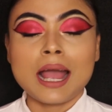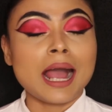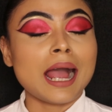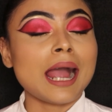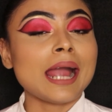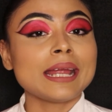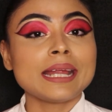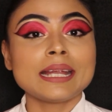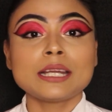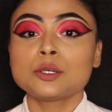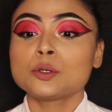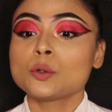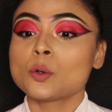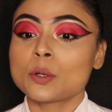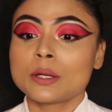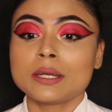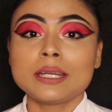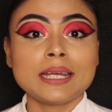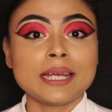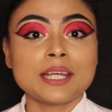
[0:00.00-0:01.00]
I
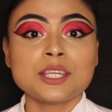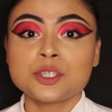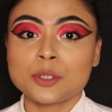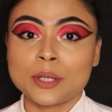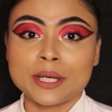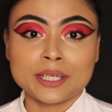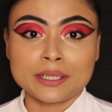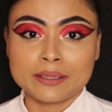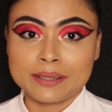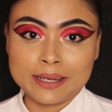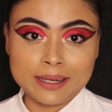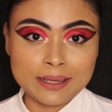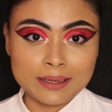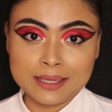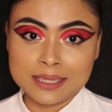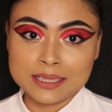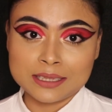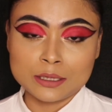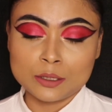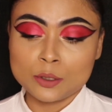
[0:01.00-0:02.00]
totally enjoyed creating
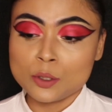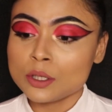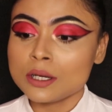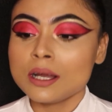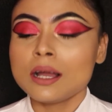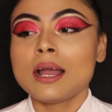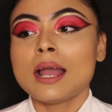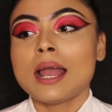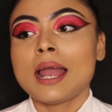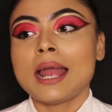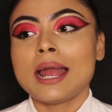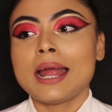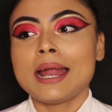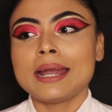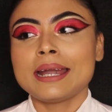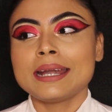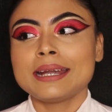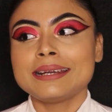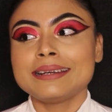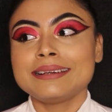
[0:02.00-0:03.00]
this look,
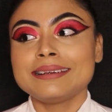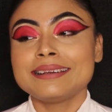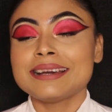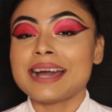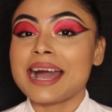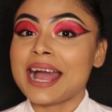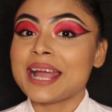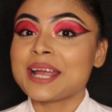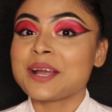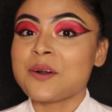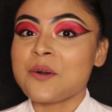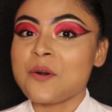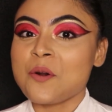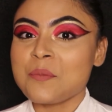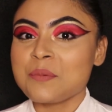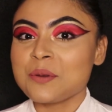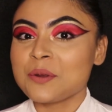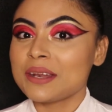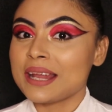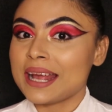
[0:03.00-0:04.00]
and I
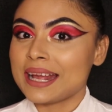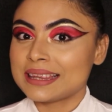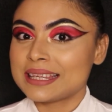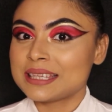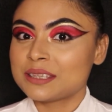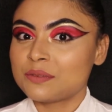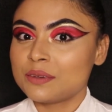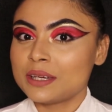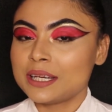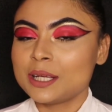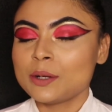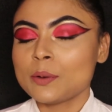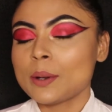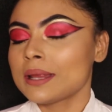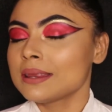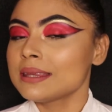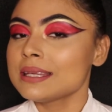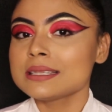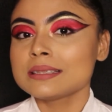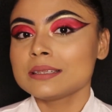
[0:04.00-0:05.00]
hope you like this video
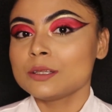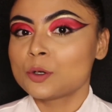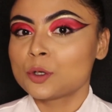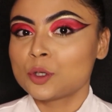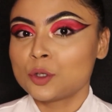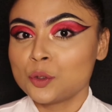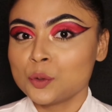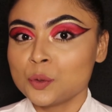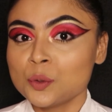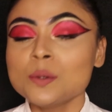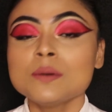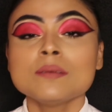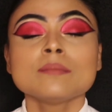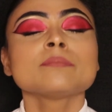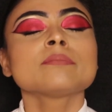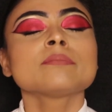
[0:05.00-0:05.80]
and this look too.